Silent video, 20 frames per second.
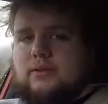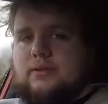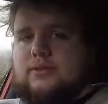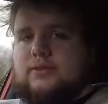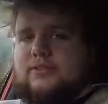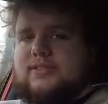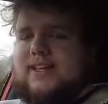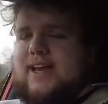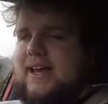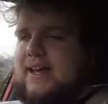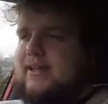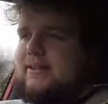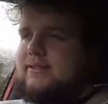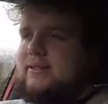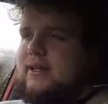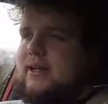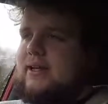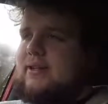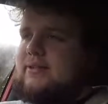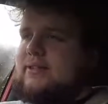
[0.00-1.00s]
Good day,
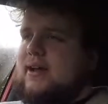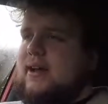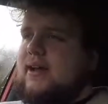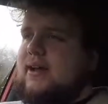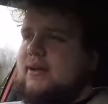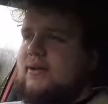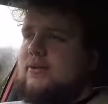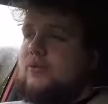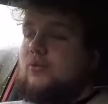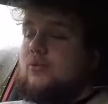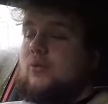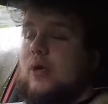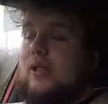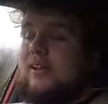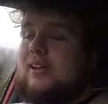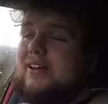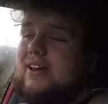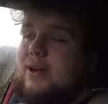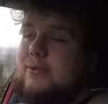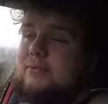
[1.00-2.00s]
and
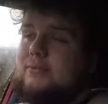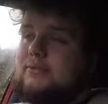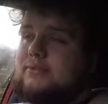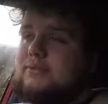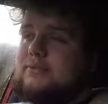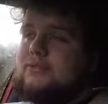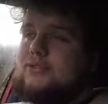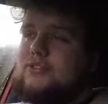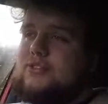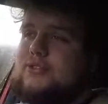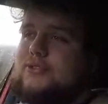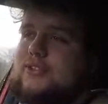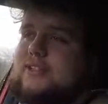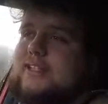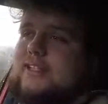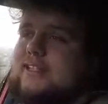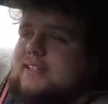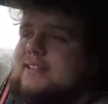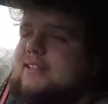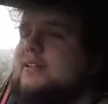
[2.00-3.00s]
welcome to
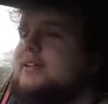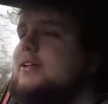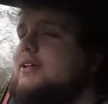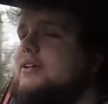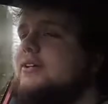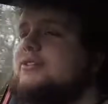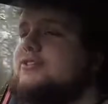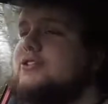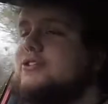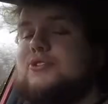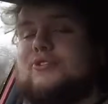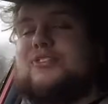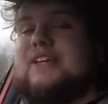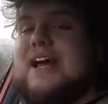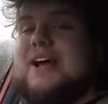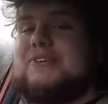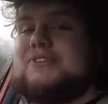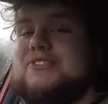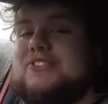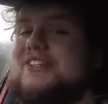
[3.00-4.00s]
the
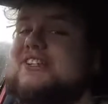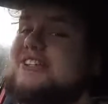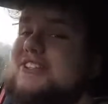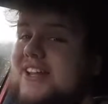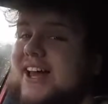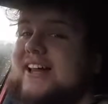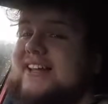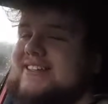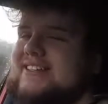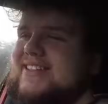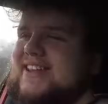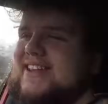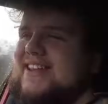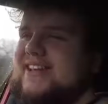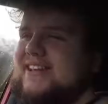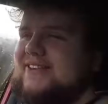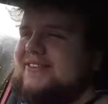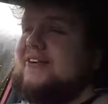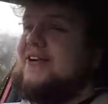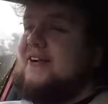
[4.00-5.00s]

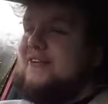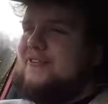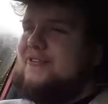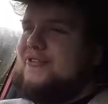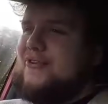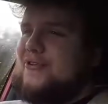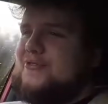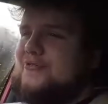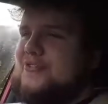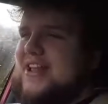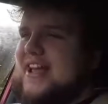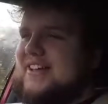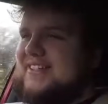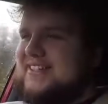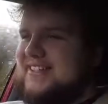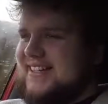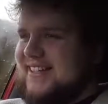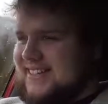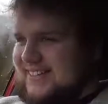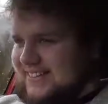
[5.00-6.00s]
2019 Ford
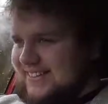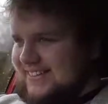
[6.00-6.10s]
Fiesta.